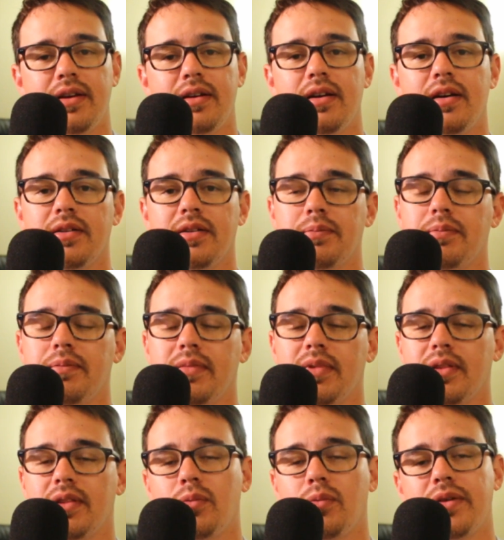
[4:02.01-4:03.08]
Um,
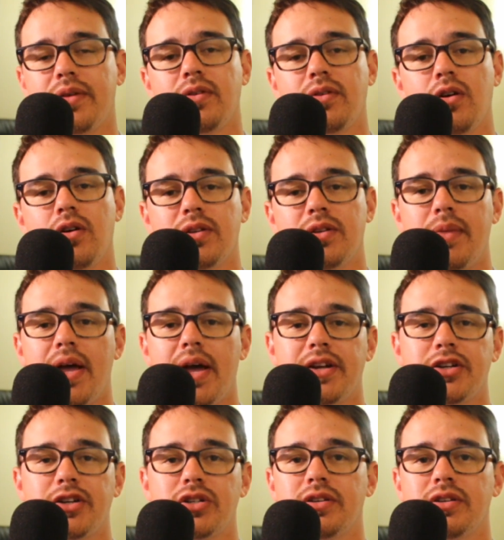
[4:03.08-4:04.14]
the ref called the
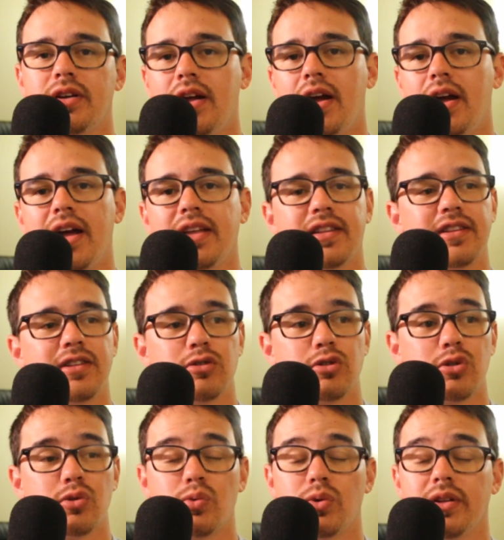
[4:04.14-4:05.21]
match. I thought this
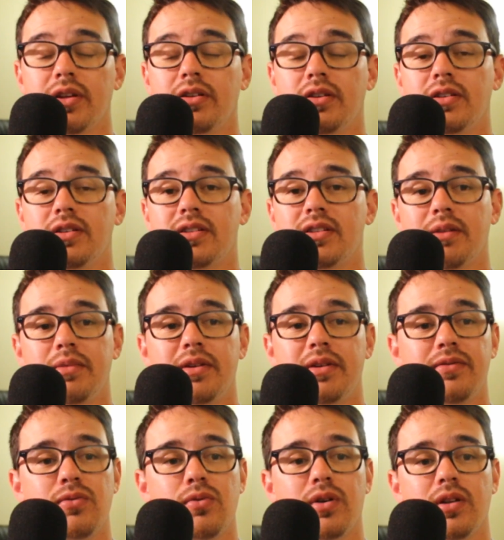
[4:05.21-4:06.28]
was really good segment
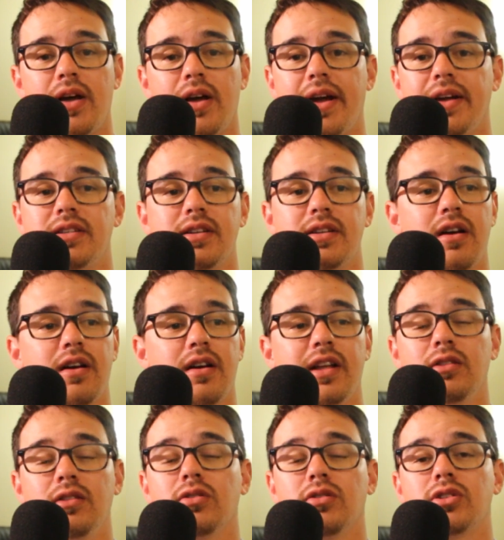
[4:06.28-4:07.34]
for Elias. Uh, he
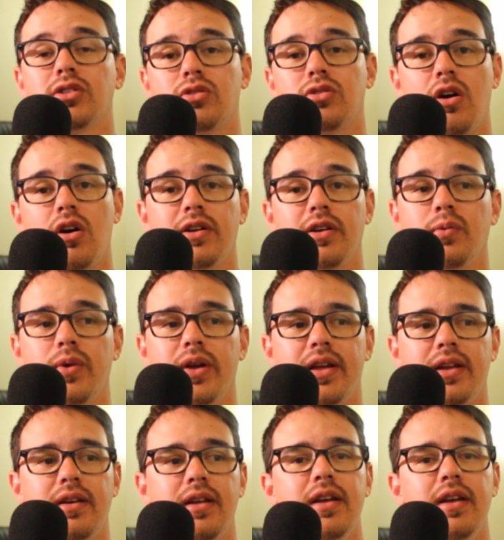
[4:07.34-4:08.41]
looked strong in the win.
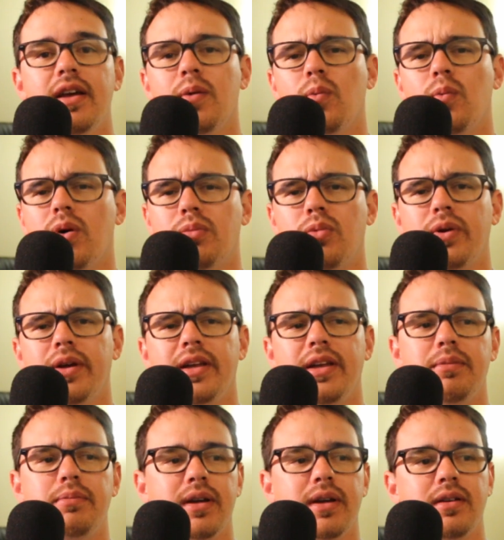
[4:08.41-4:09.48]
At one point, he
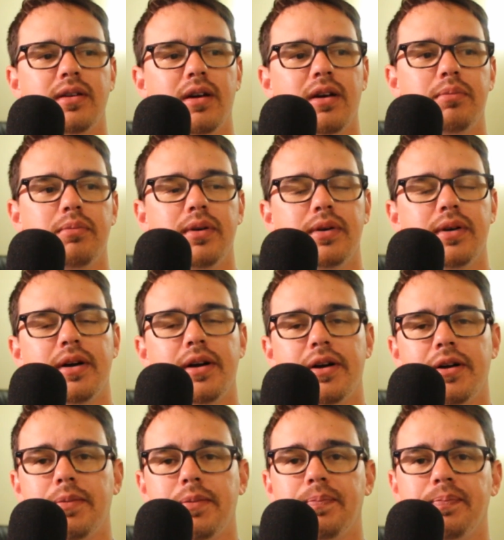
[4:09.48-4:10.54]
picked up
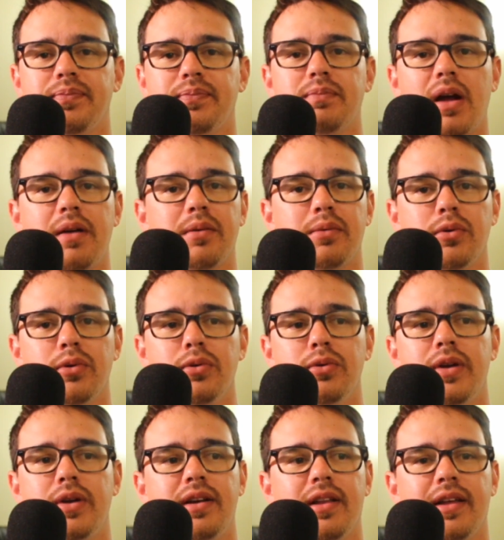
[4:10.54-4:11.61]
um, Byrude
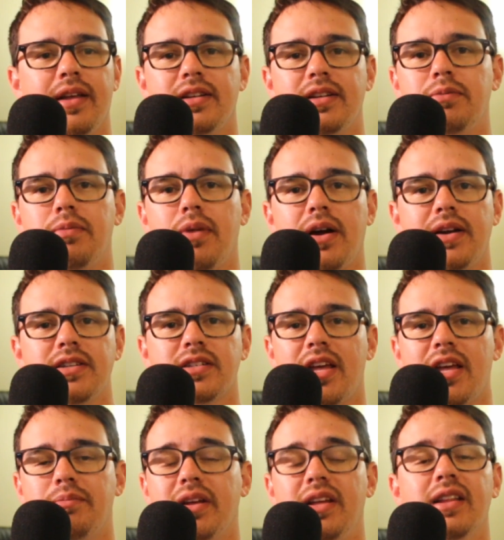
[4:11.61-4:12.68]
and like did a body slam,
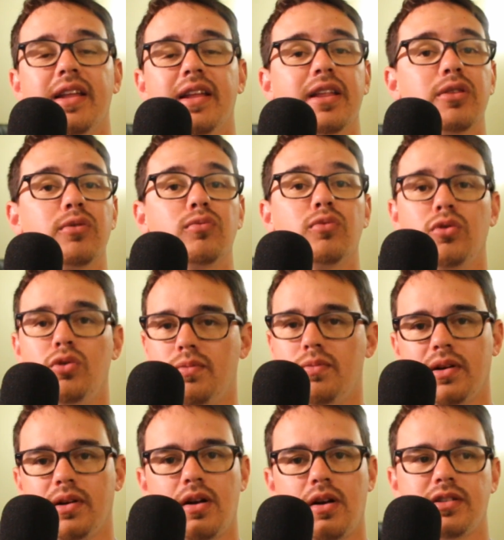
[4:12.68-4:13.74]
but he like threw him
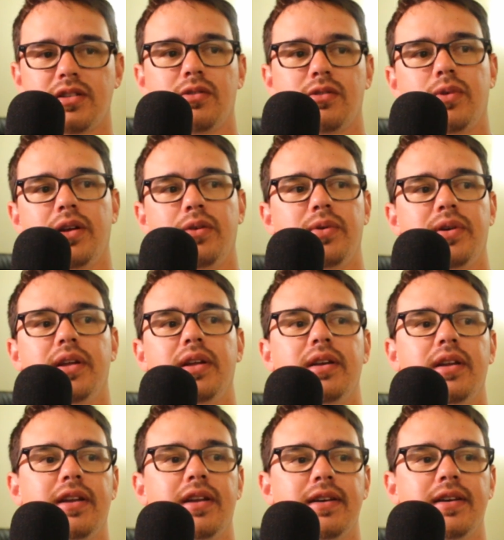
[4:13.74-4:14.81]
across the ring when he did
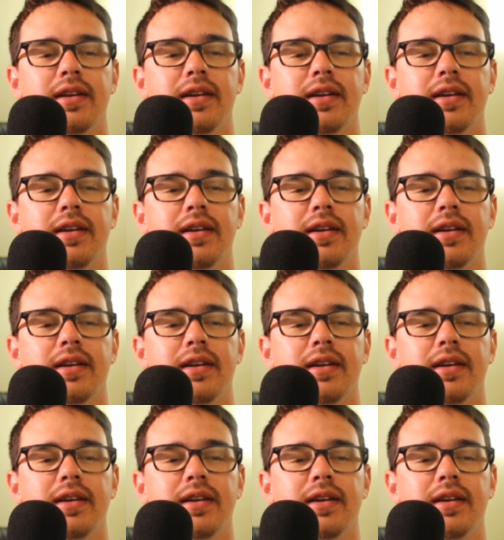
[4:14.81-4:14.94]
it.